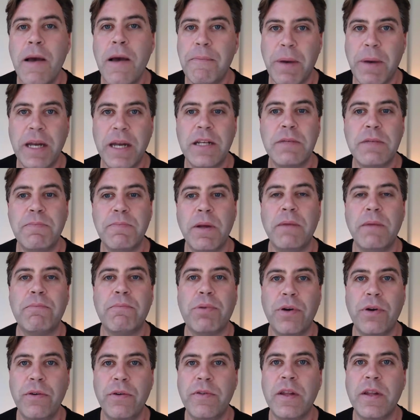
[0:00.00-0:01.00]
but it's been
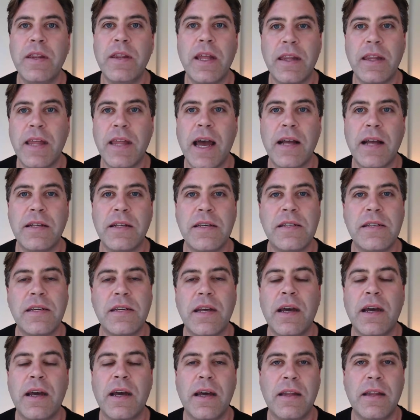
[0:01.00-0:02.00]
proven that that's
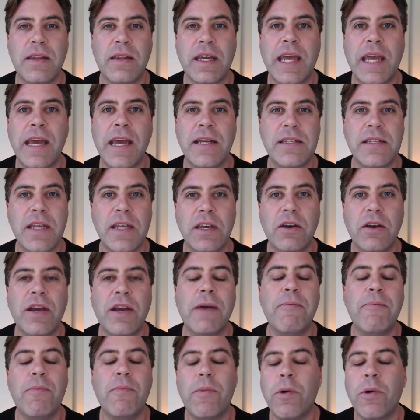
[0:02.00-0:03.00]
the case, that you
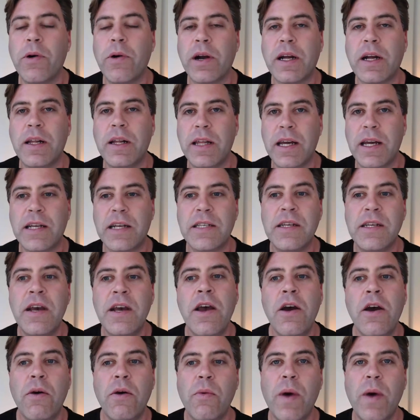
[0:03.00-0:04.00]
get more clicks
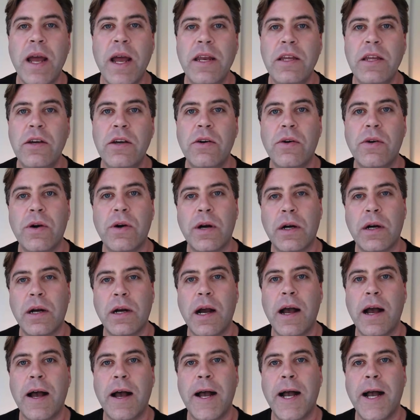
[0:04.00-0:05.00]
when
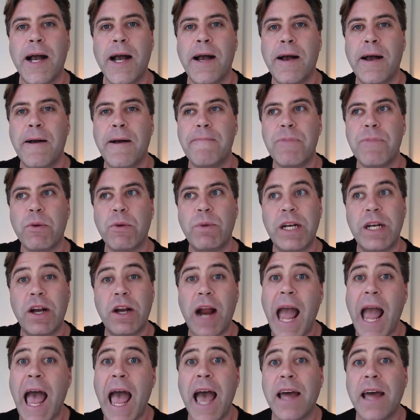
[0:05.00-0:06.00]
your
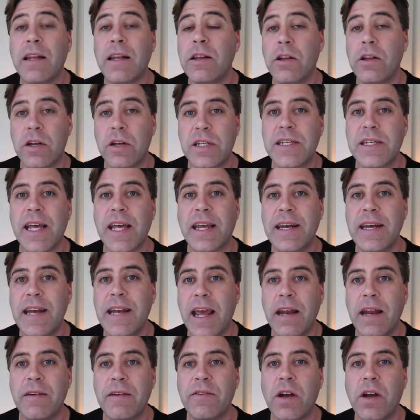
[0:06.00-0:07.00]
ad looks like
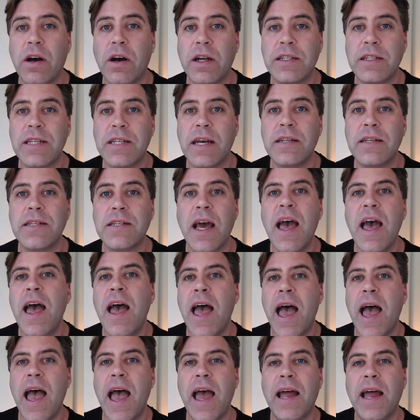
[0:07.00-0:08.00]
native content.
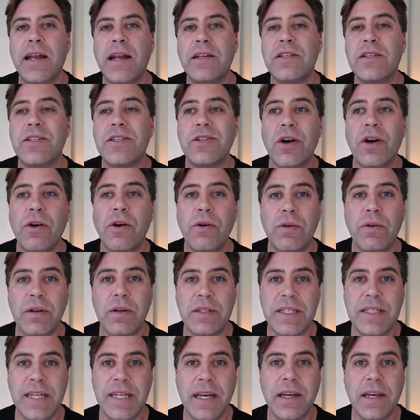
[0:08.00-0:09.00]
And so
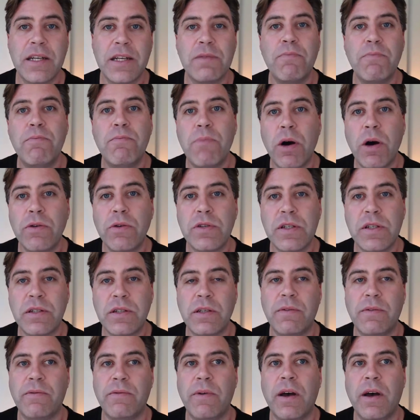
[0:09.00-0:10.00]
seeing as
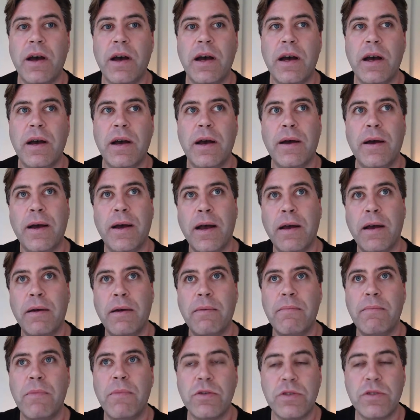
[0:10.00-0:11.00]
most
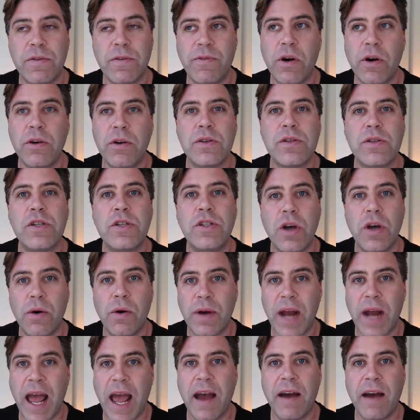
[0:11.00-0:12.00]
photos
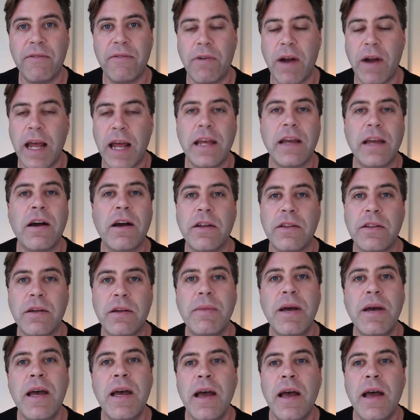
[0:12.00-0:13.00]
don't have writing on
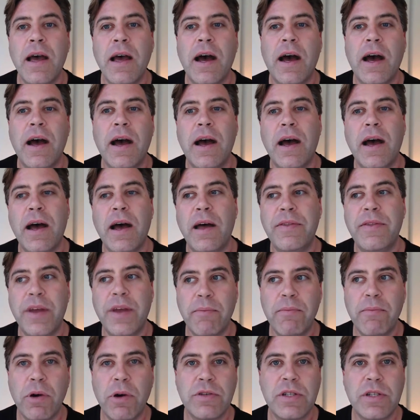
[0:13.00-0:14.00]
them,
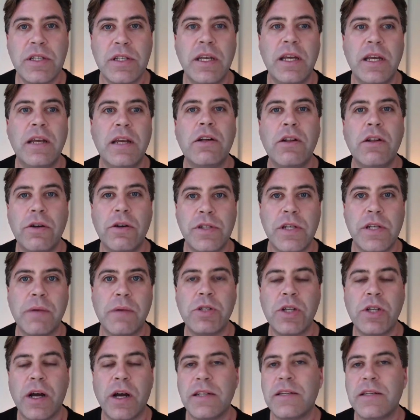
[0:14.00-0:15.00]
they're mostly close-up
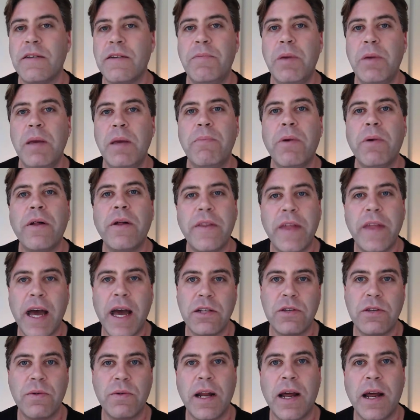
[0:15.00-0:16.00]
shots of people.
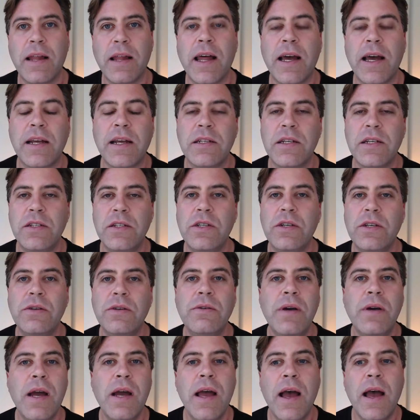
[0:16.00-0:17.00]
That's what I like to
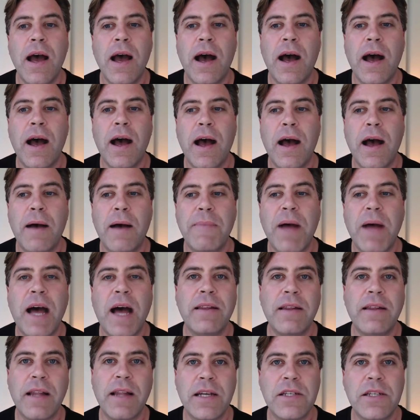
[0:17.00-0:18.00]
do,
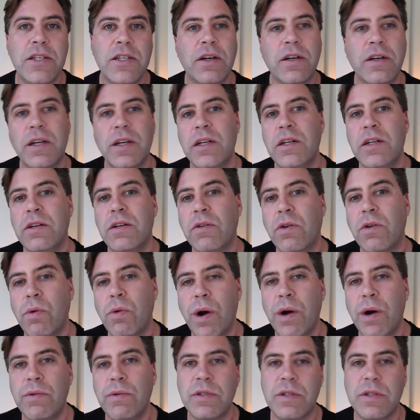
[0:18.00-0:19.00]
unless you're going to do
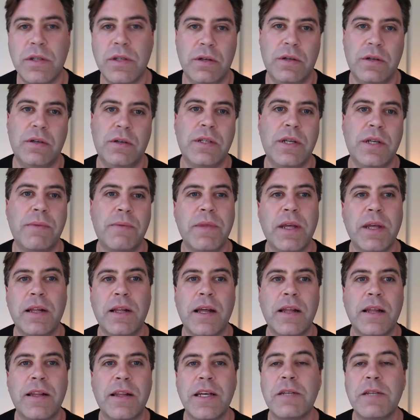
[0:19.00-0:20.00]
quotes or something
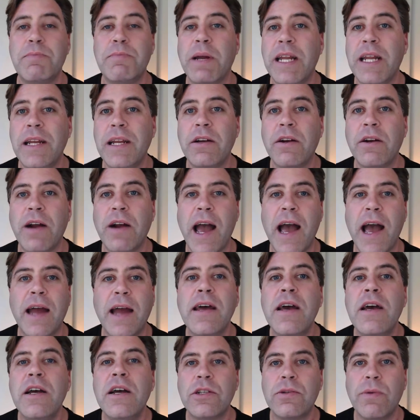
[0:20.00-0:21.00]
like this. But in your
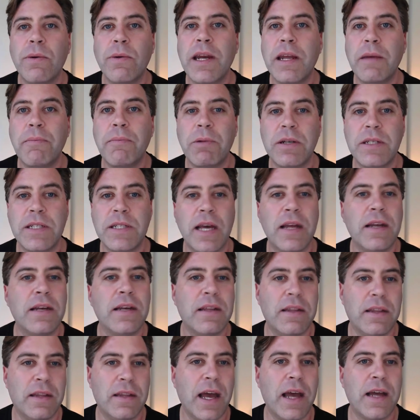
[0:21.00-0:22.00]
ad,
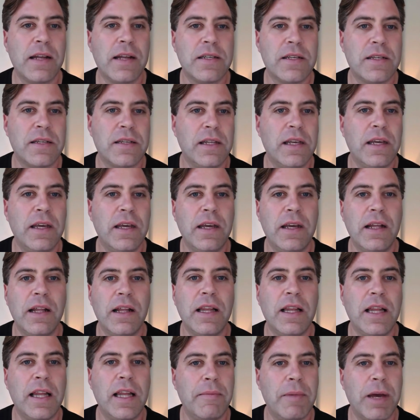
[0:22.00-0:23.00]
20%, that's the
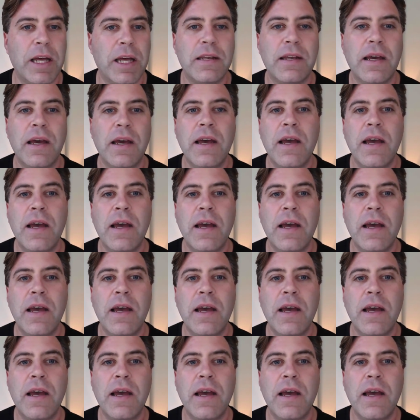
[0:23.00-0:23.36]
limit.